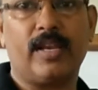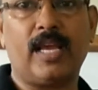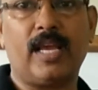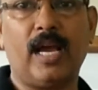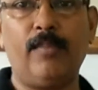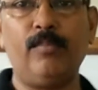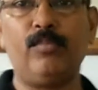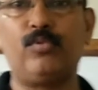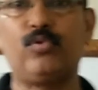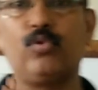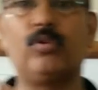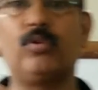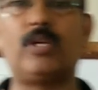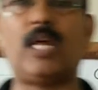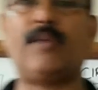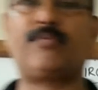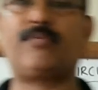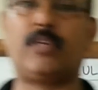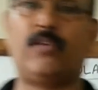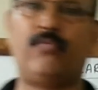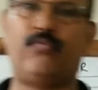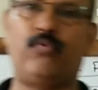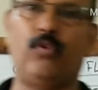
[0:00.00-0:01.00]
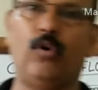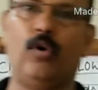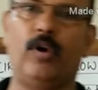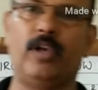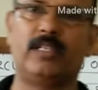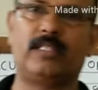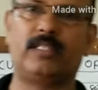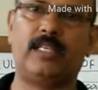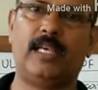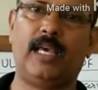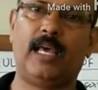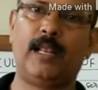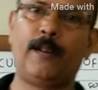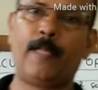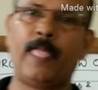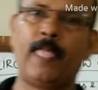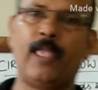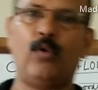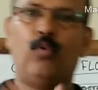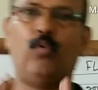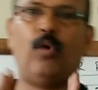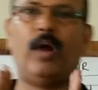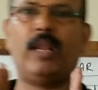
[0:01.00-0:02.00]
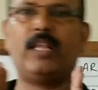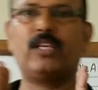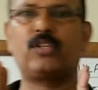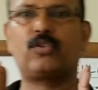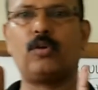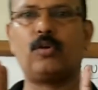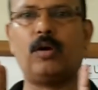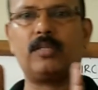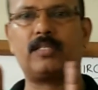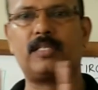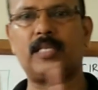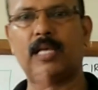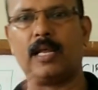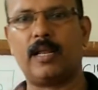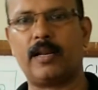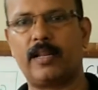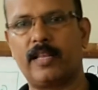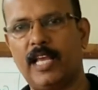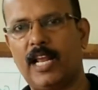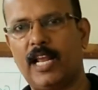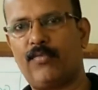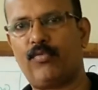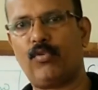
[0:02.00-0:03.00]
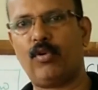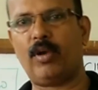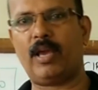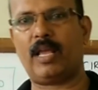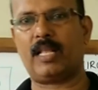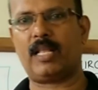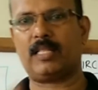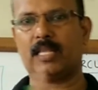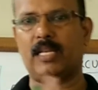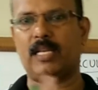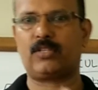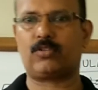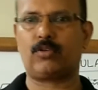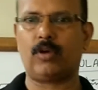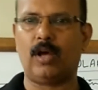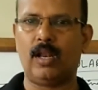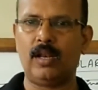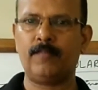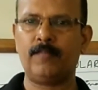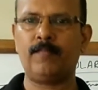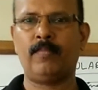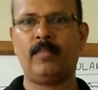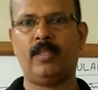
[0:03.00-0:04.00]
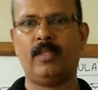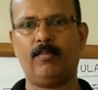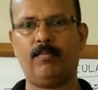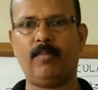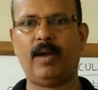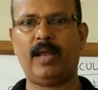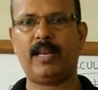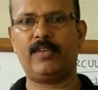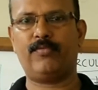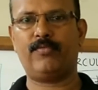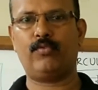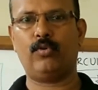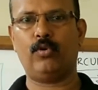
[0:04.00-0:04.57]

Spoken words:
income, 2 types of flow is there. One is called real flow, another is called money